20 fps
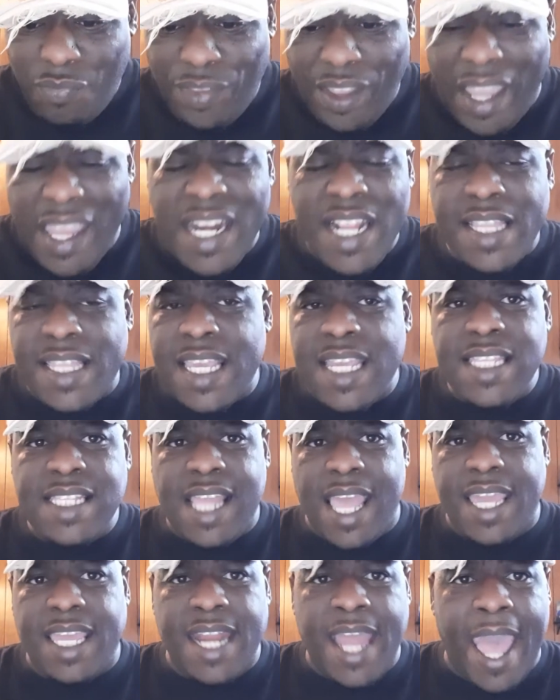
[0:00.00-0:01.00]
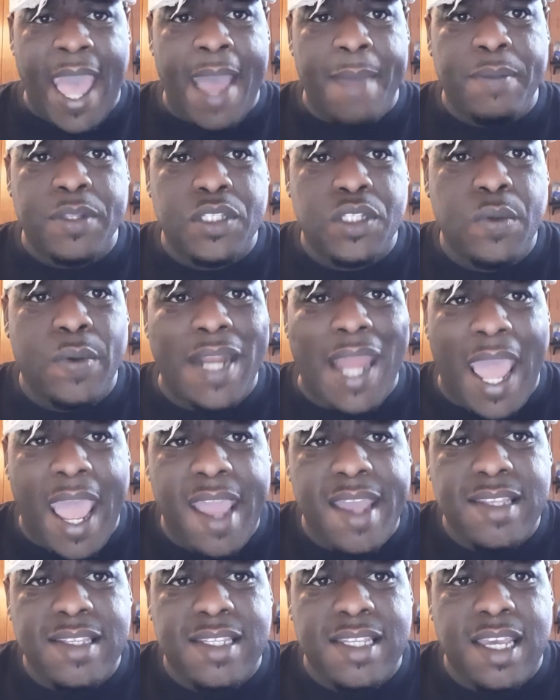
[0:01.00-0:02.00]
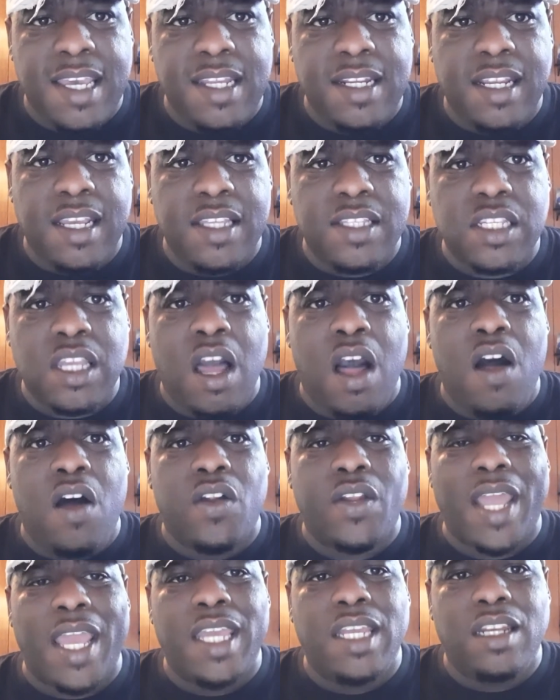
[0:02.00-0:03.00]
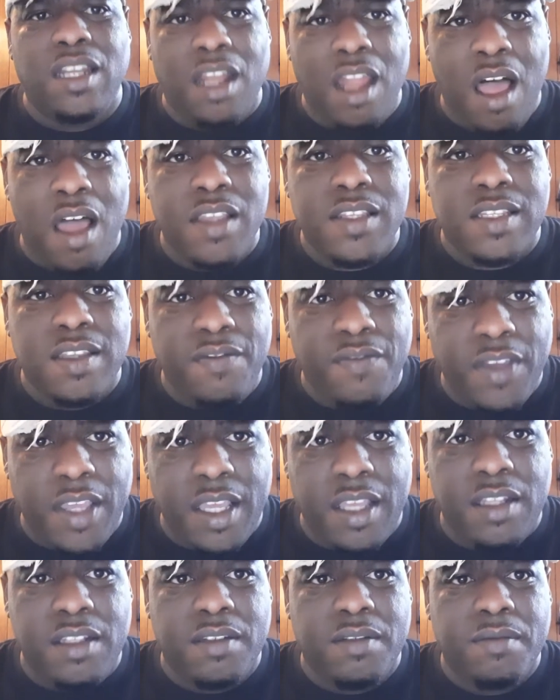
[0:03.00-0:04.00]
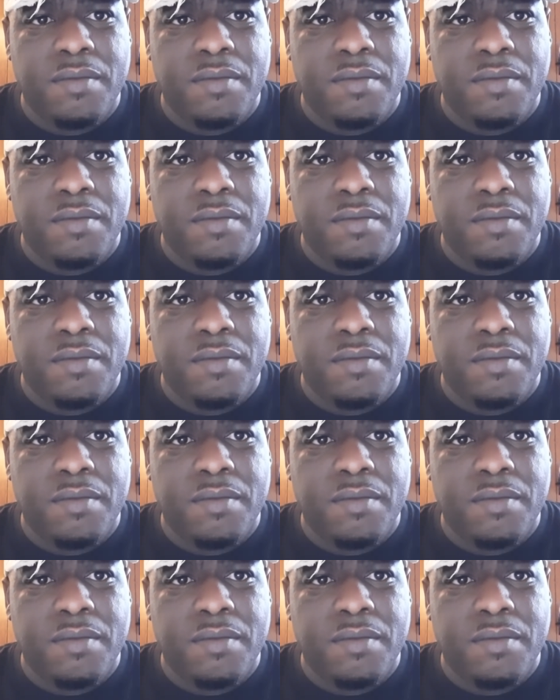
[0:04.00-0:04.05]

anything that can happen to an asset is called a loss event.